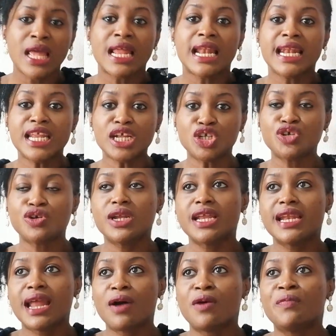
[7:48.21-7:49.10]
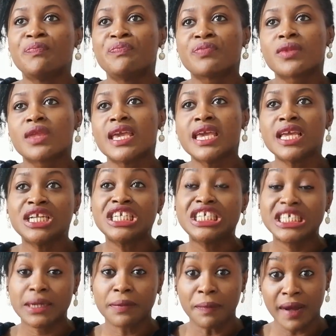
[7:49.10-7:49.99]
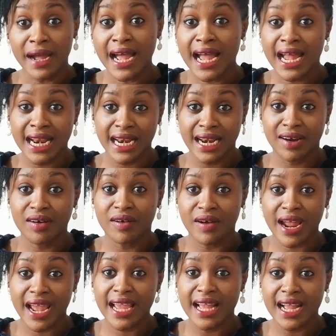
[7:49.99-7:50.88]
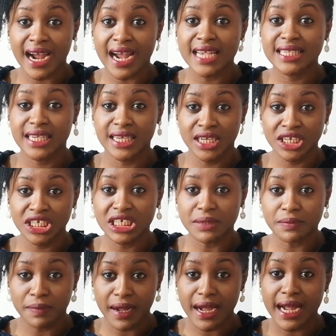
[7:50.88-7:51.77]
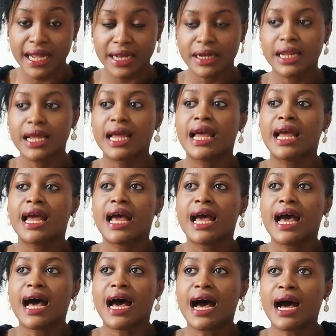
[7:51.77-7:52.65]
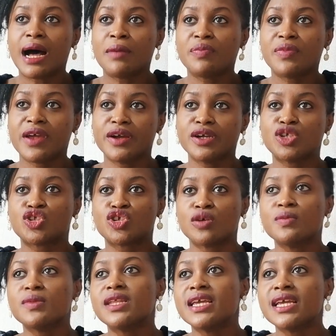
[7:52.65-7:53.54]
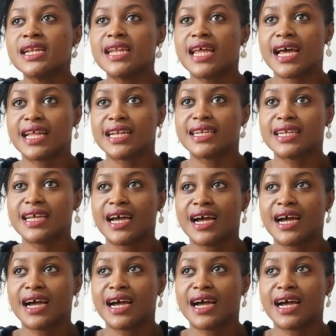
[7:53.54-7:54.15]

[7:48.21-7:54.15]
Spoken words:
Literally, now, in Japan, right, guys, in Japan, there is something that